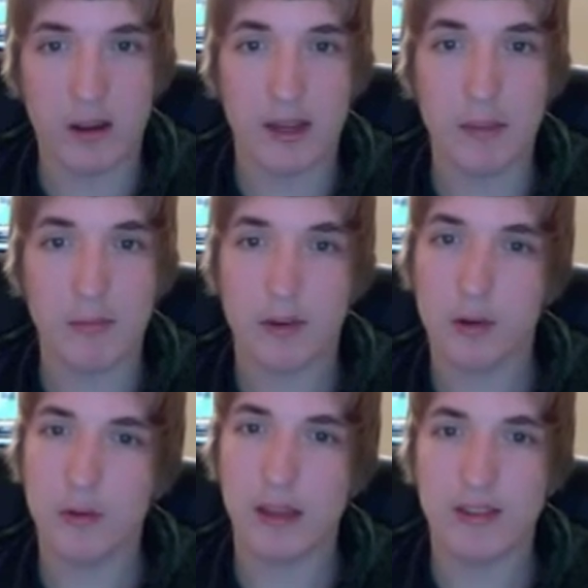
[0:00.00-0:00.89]
Game
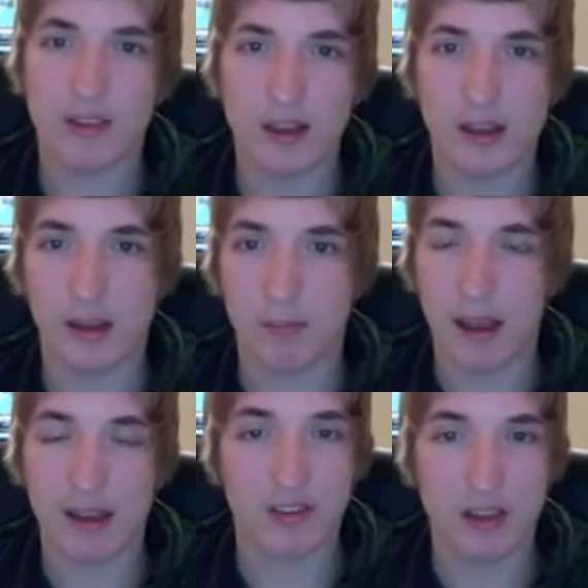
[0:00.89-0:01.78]
2, they side in
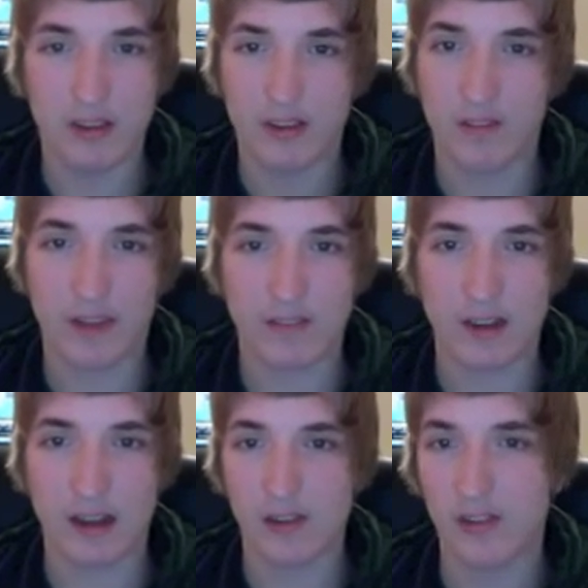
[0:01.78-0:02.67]
Maxis, Effect
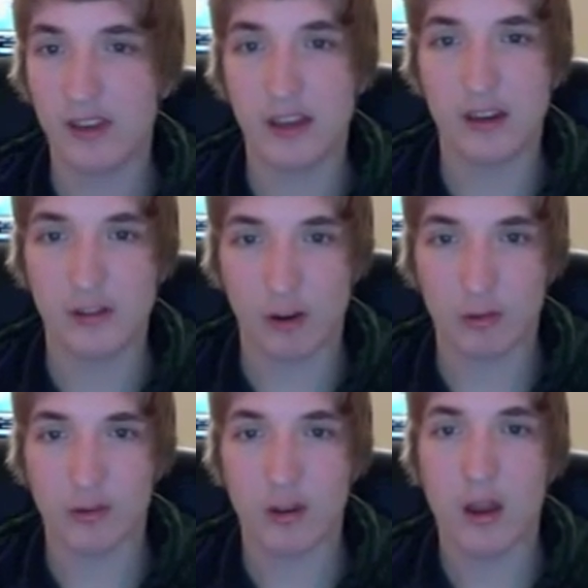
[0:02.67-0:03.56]
Balers, DD
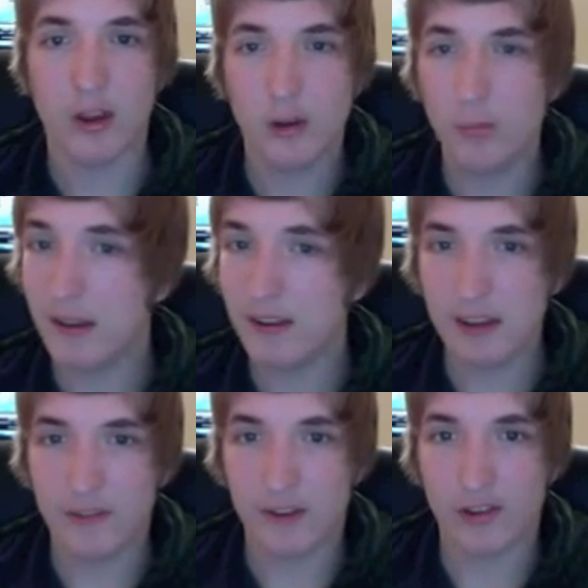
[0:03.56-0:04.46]
Crows. You play
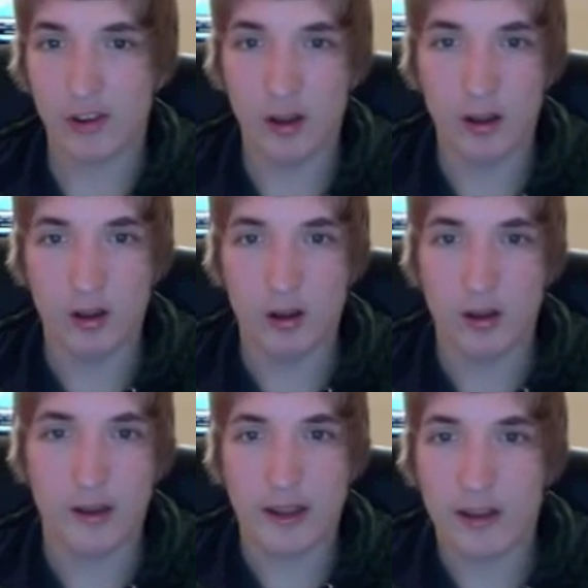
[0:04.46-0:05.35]
D-Fisher,
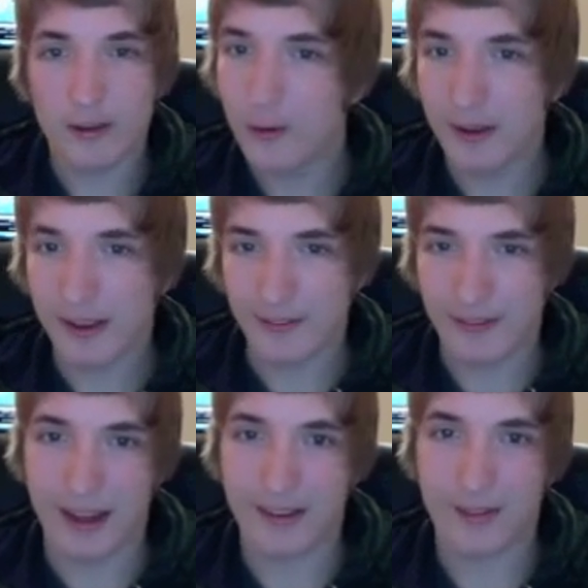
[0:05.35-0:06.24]
they can't do any of
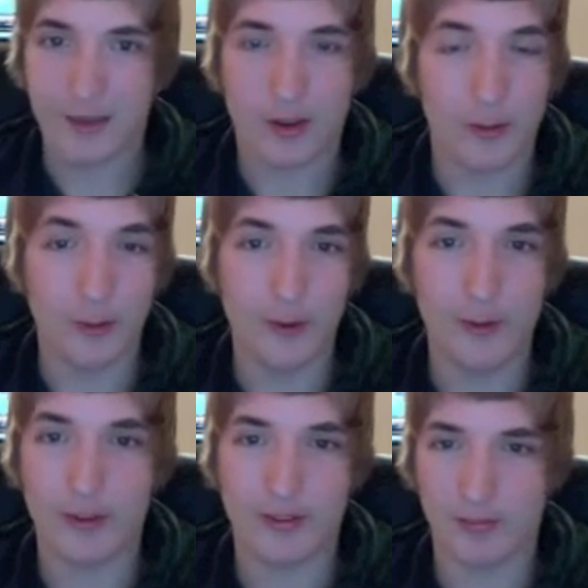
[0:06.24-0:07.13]
that, so you
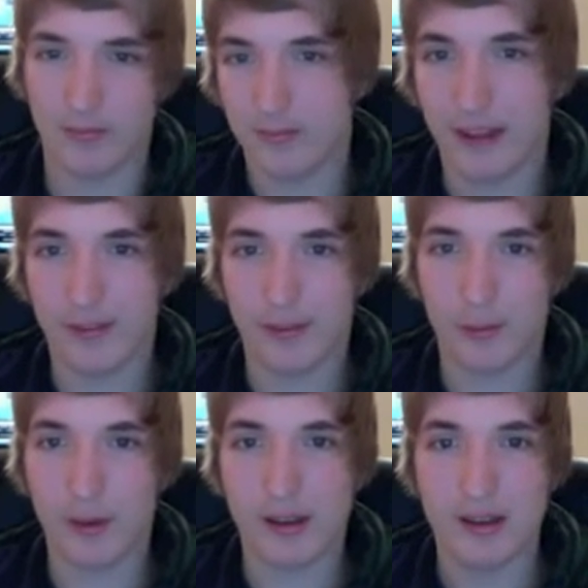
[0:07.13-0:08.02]
just
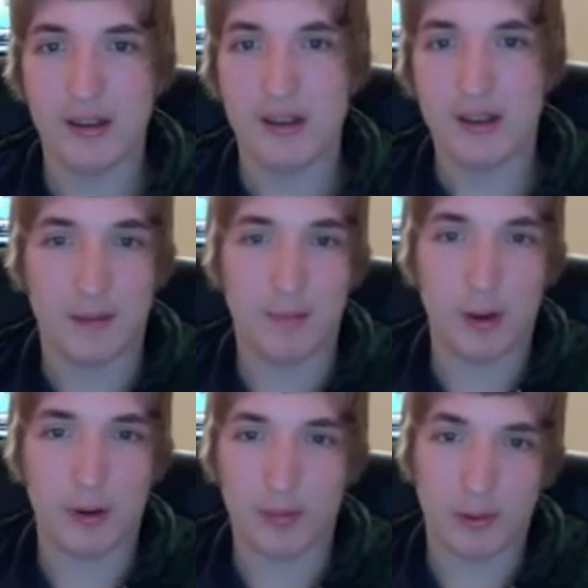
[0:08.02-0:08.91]
insta-win and
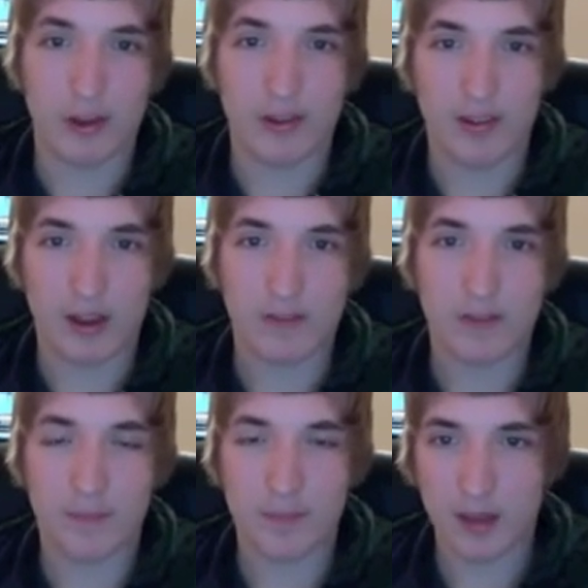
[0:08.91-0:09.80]
blow up all their stuff.